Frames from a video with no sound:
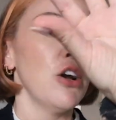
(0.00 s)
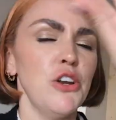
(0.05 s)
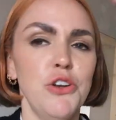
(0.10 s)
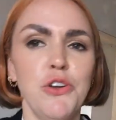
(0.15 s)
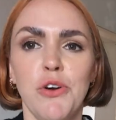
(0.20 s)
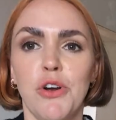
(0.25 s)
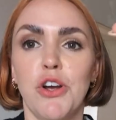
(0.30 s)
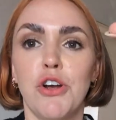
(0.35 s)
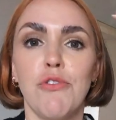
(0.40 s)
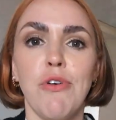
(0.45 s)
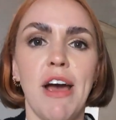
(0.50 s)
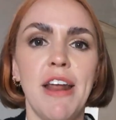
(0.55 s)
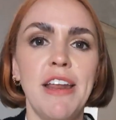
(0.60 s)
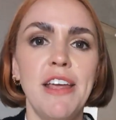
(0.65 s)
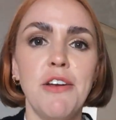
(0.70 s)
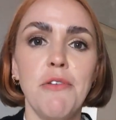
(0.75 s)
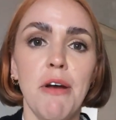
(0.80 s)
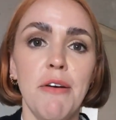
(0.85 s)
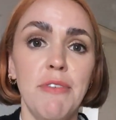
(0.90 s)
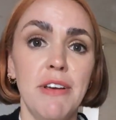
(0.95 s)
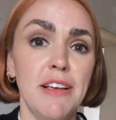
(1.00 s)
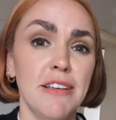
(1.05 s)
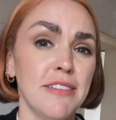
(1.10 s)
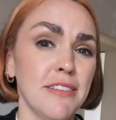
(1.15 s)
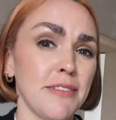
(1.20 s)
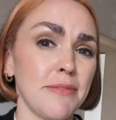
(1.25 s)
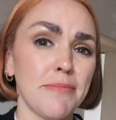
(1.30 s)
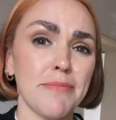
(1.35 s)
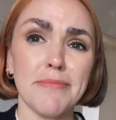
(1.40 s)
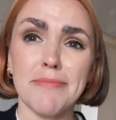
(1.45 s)
nook, cranny,
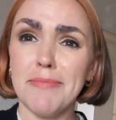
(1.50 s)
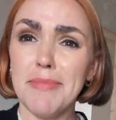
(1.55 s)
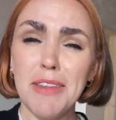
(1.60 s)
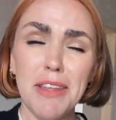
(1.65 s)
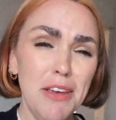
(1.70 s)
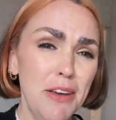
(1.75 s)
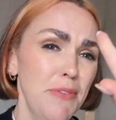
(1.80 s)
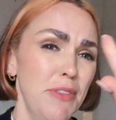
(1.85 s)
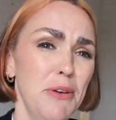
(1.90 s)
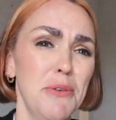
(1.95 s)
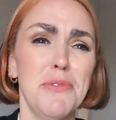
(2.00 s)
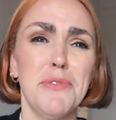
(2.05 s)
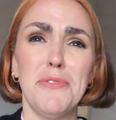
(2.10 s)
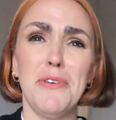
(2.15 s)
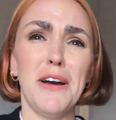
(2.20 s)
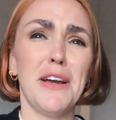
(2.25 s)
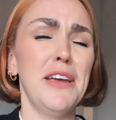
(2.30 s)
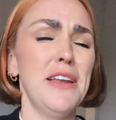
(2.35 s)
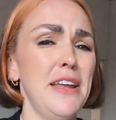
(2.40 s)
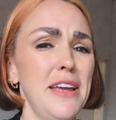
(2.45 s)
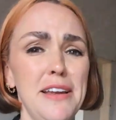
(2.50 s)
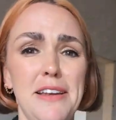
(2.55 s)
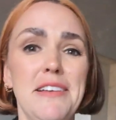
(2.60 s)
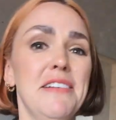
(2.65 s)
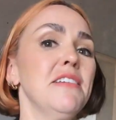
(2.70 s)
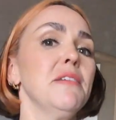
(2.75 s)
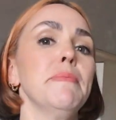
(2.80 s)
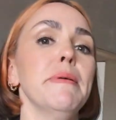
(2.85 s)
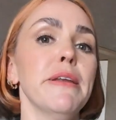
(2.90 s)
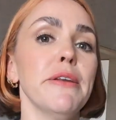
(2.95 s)
crevice of those fucking
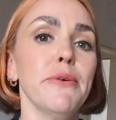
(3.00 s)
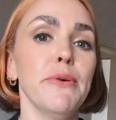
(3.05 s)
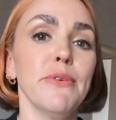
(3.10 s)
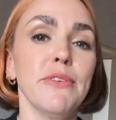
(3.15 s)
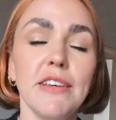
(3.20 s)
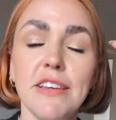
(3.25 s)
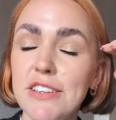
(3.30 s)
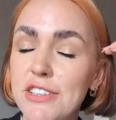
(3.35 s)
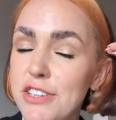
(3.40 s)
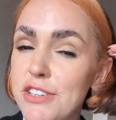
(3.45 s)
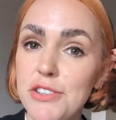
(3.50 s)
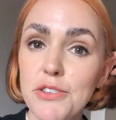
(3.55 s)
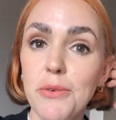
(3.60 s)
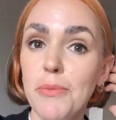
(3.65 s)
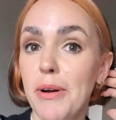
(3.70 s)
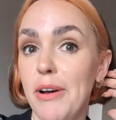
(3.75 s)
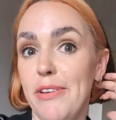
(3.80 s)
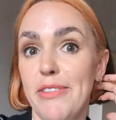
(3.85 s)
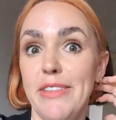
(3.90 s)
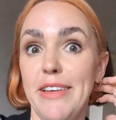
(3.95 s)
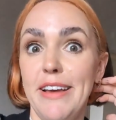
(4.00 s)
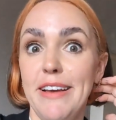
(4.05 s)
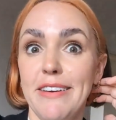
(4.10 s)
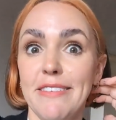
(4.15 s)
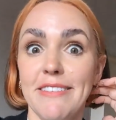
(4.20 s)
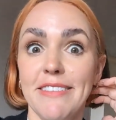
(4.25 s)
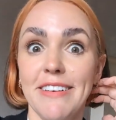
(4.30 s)
hideous spindles. It's just not worth it,